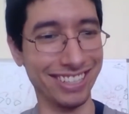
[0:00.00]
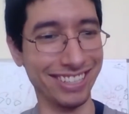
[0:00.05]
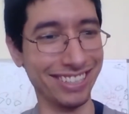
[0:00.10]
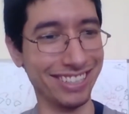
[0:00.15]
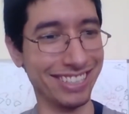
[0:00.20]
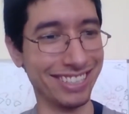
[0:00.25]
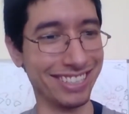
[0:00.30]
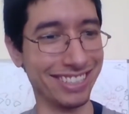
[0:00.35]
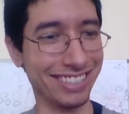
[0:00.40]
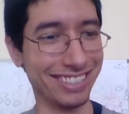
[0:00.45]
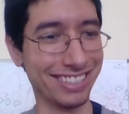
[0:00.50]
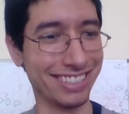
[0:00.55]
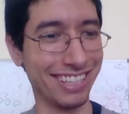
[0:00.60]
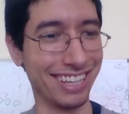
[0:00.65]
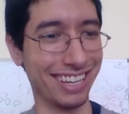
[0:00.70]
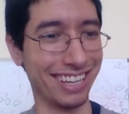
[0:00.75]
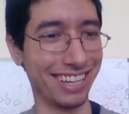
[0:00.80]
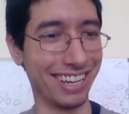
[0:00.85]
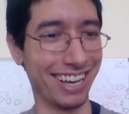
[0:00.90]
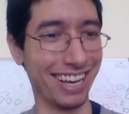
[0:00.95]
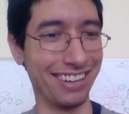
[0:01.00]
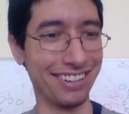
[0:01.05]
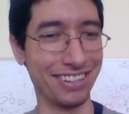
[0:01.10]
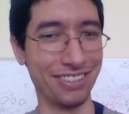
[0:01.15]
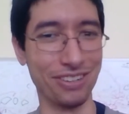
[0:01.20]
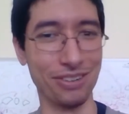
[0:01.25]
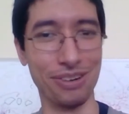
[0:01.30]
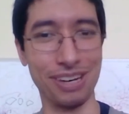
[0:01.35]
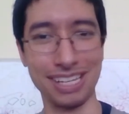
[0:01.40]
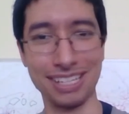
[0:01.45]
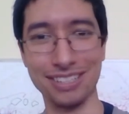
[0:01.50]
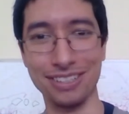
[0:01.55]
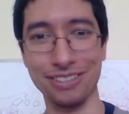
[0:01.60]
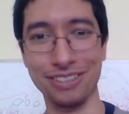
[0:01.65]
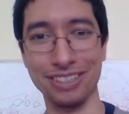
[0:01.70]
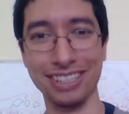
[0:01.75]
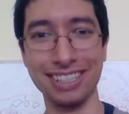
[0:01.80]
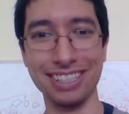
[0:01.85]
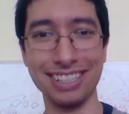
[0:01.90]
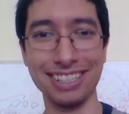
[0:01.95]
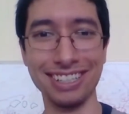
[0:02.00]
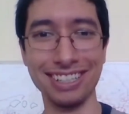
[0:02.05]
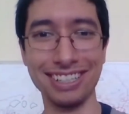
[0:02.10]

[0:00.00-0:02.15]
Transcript: dude, just looks like I don't even know what he's doing.